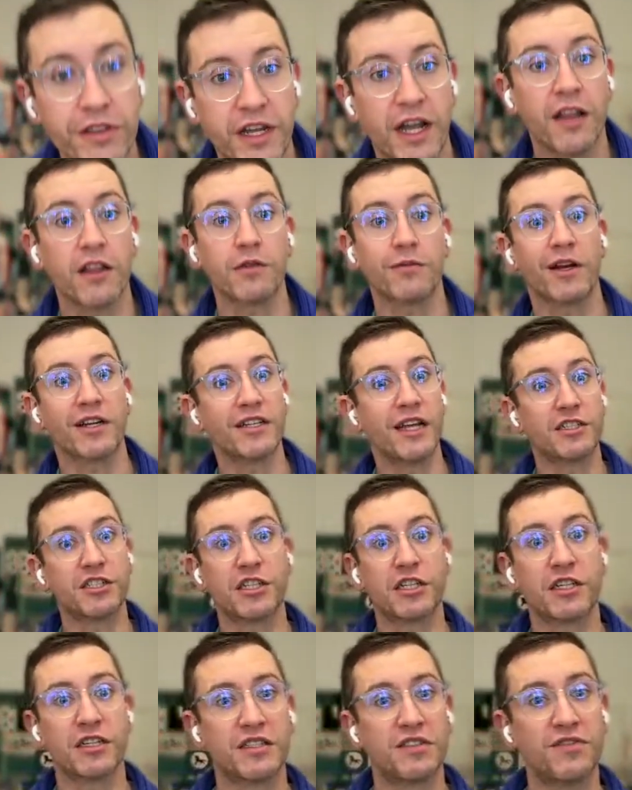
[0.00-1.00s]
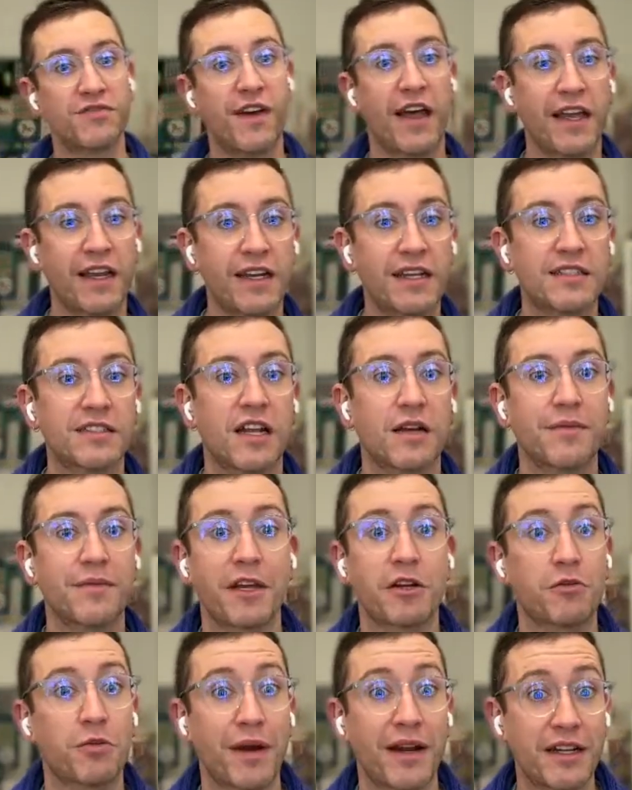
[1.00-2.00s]
the color work tension is fine. It's not my
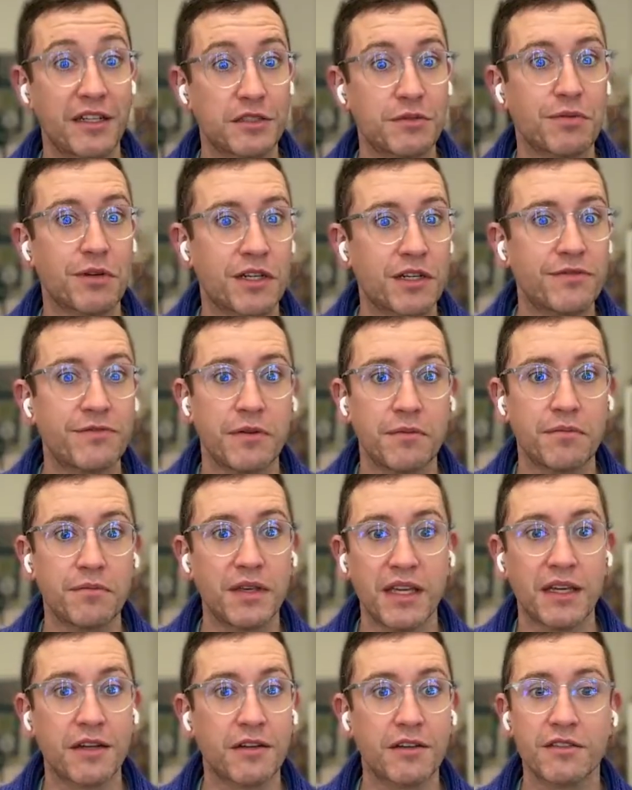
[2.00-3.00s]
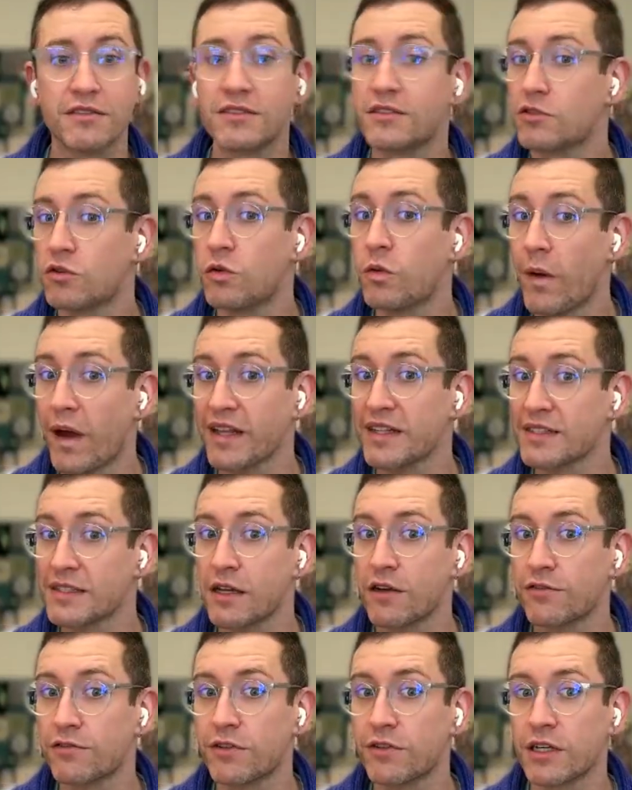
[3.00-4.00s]
greatest work if I'm being quite
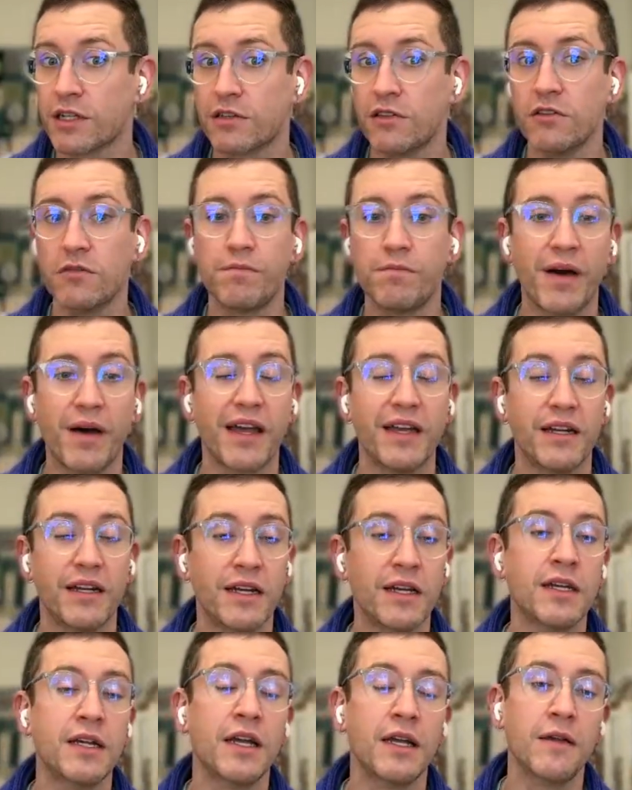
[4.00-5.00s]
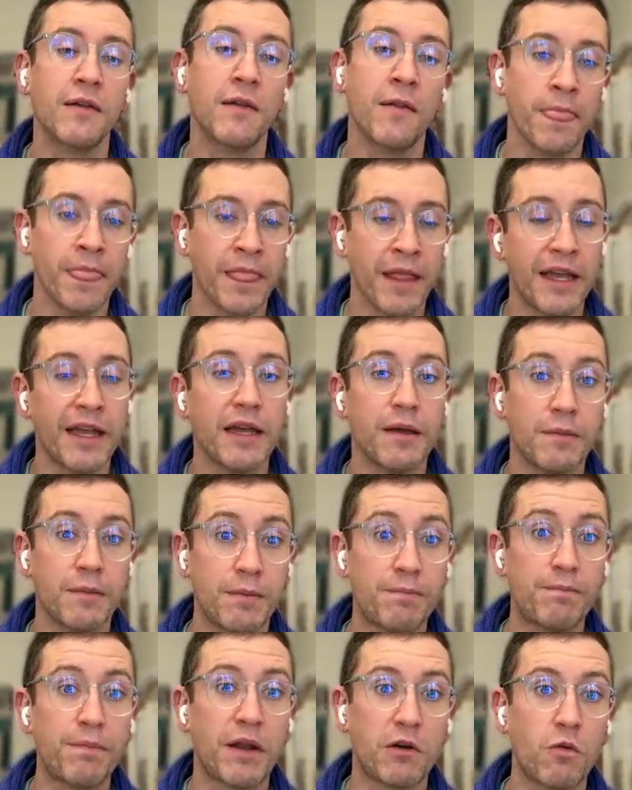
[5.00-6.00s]
self-critical, but it's
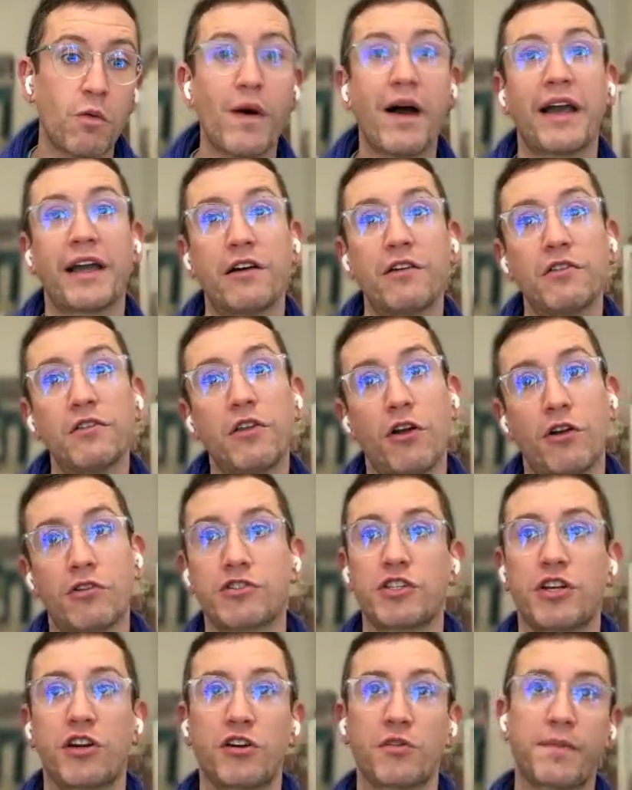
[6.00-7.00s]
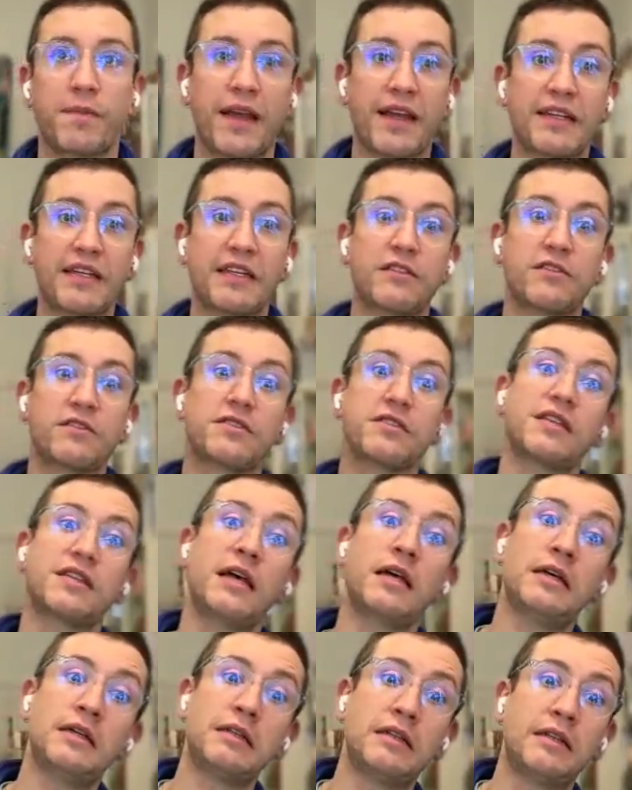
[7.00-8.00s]
been a while. Large yarn, big needles
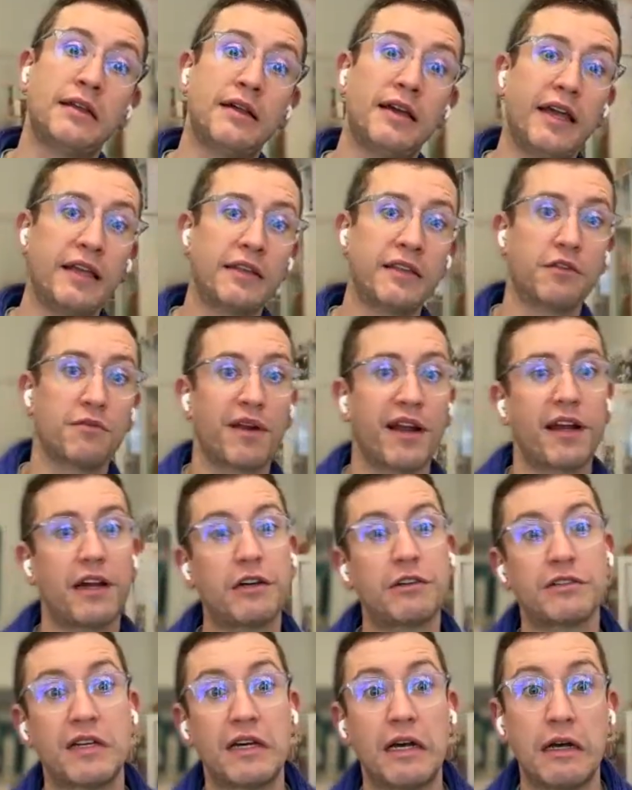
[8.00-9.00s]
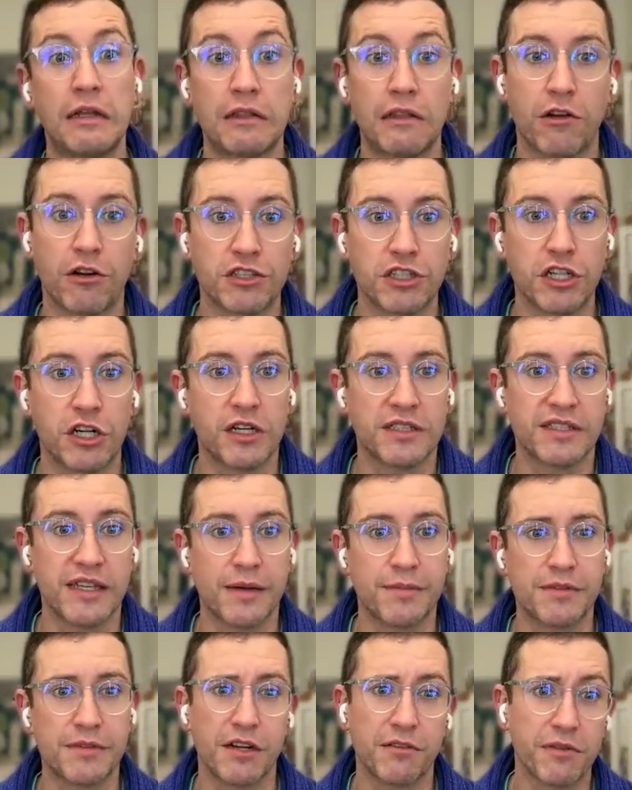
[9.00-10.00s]
in the round, large
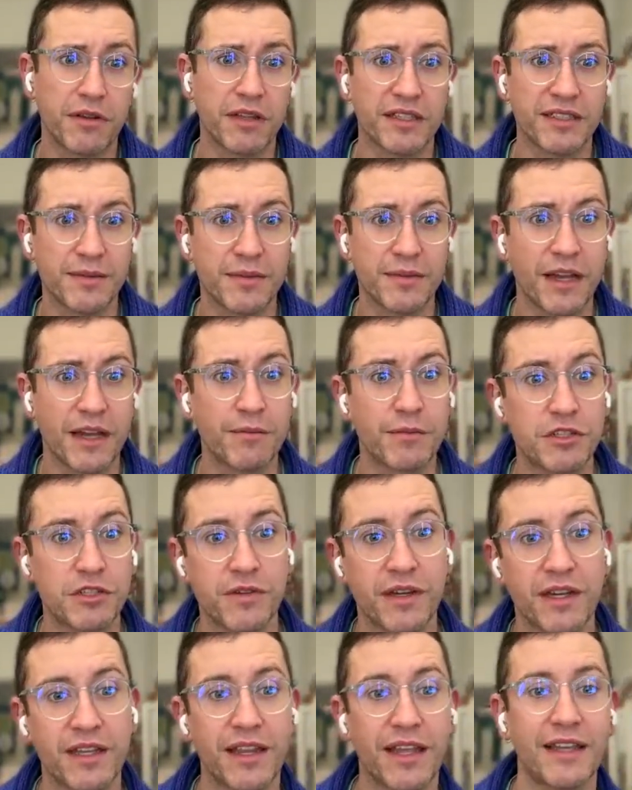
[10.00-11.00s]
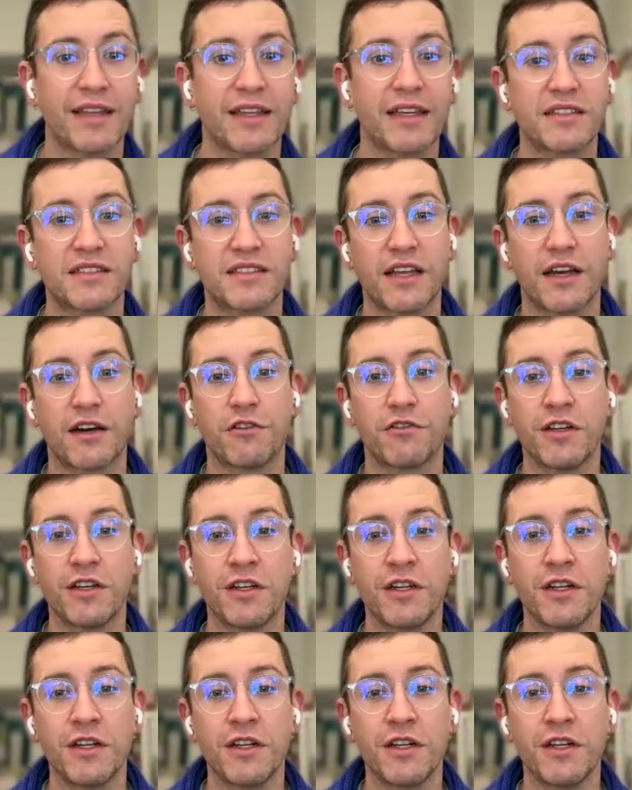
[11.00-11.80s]
concept, not really something I've been doing lately. So